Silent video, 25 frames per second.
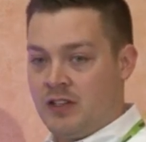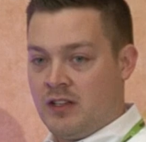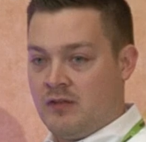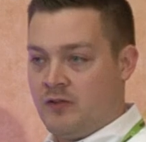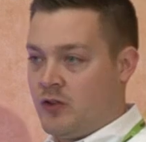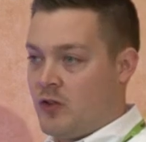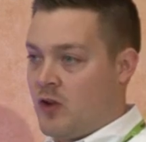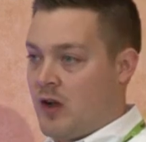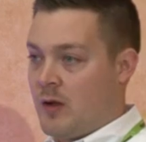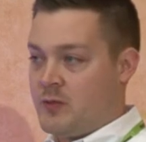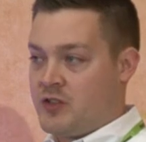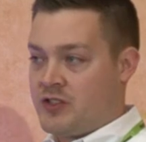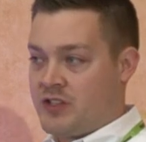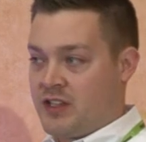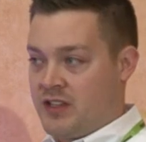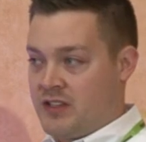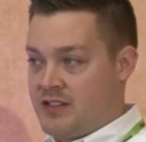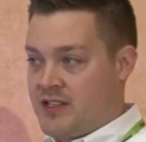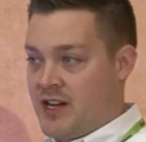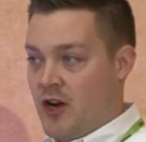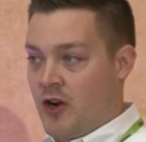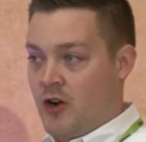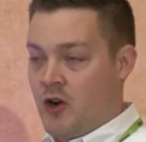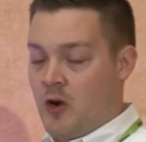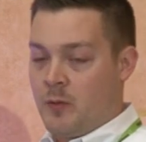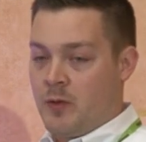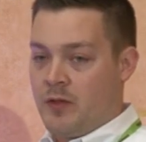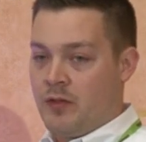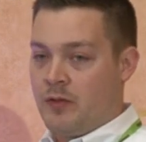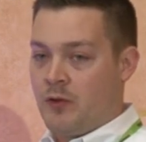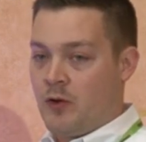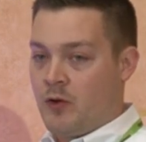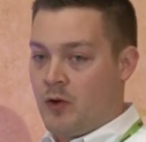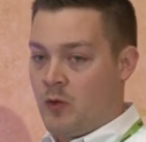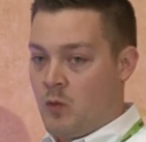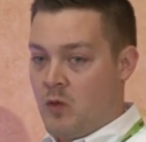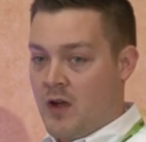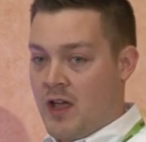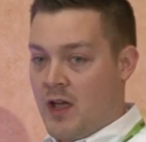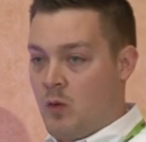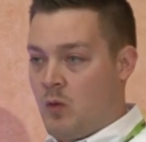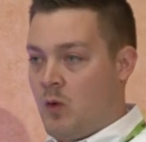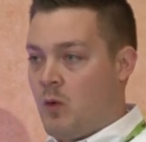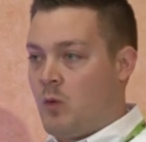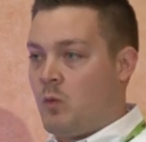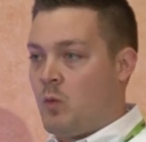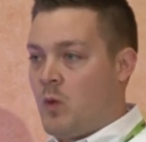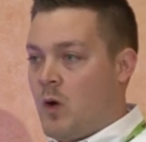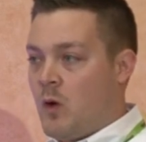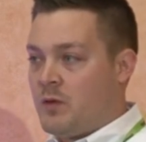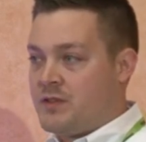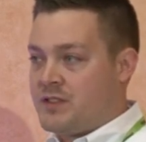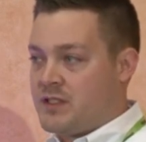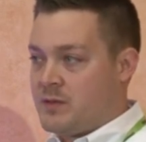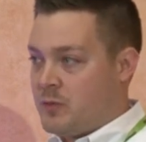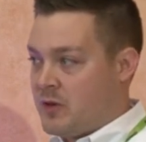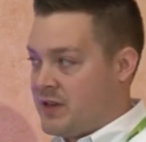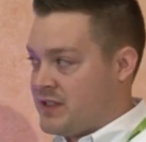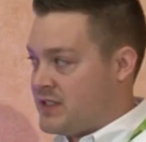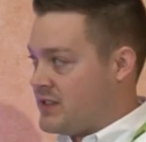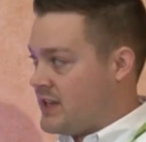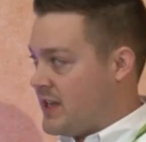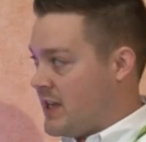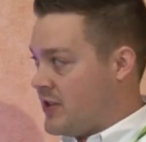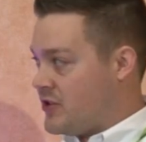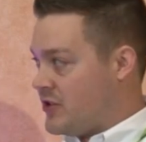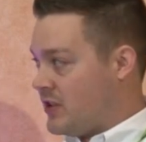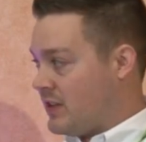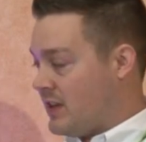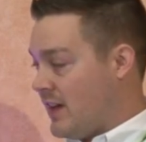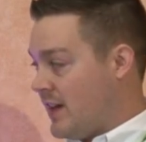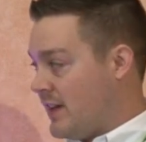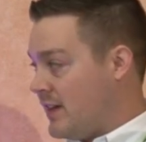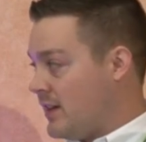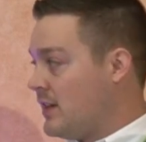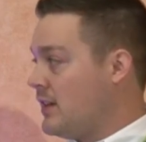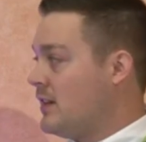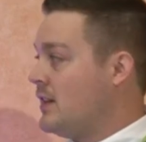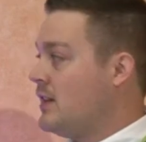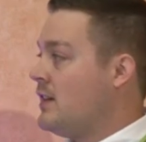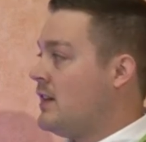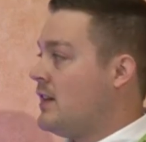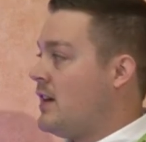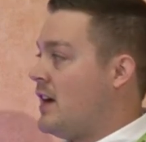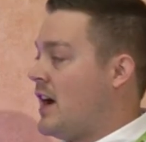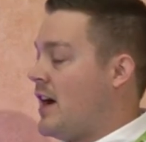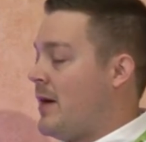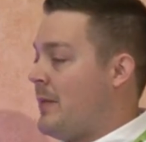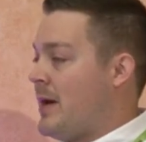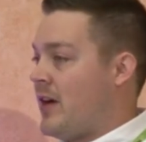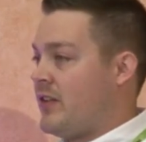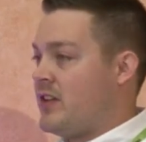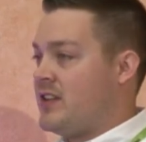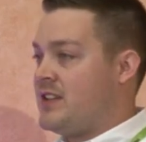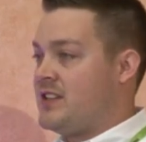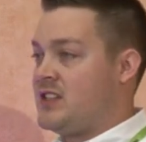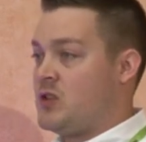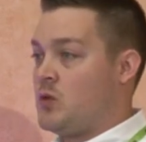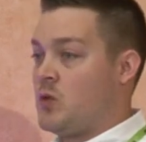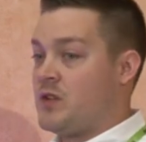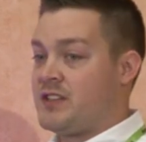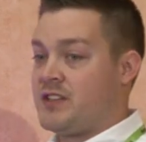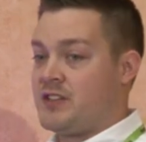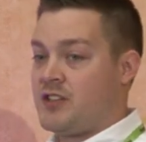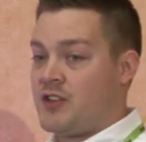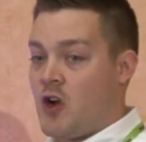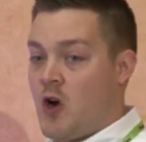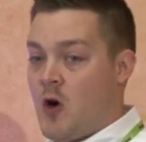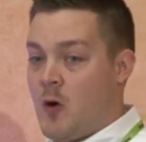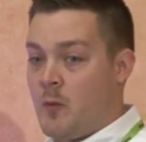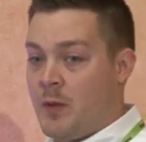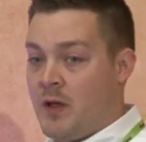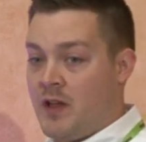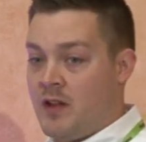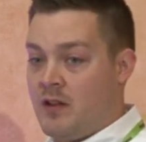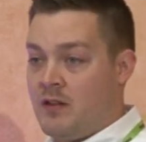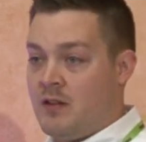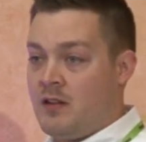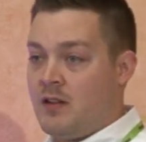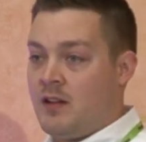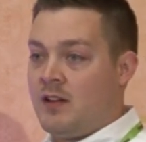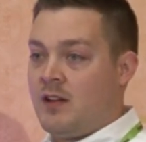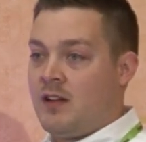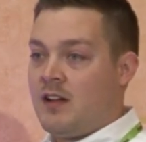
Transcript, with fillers: Even though I'm just going to tear it open, throw it away, what, what was the presentation like? Um, how easy was it to open?